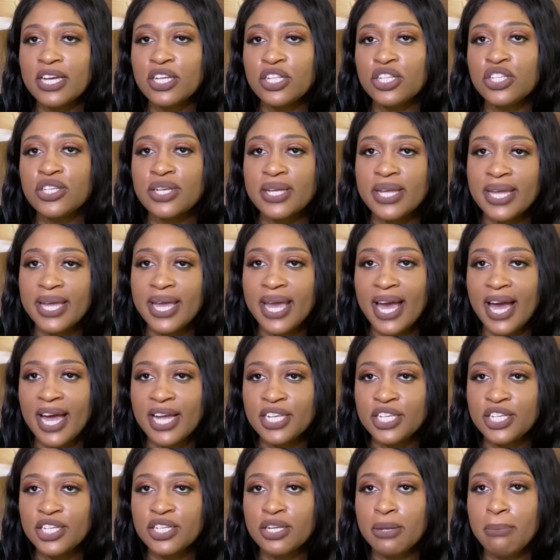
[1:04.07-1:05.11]
to
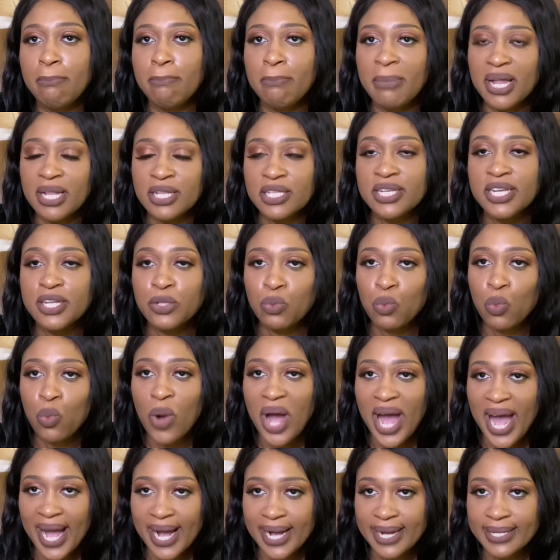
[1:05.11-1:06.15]
catch melted
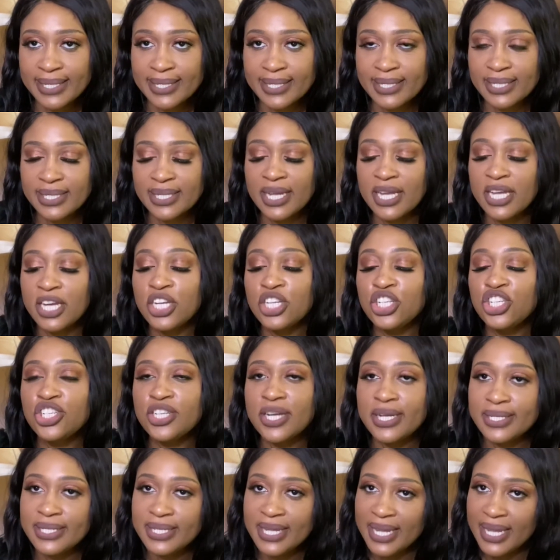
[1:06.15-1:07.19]
wax,
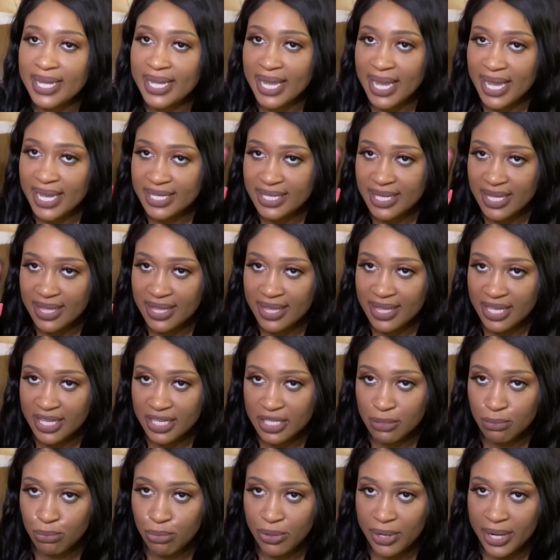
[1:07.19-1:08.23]
just in case this
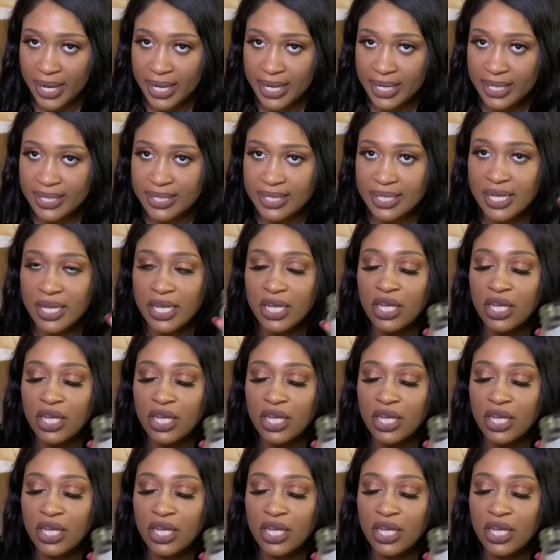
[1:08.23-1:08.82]
breaks.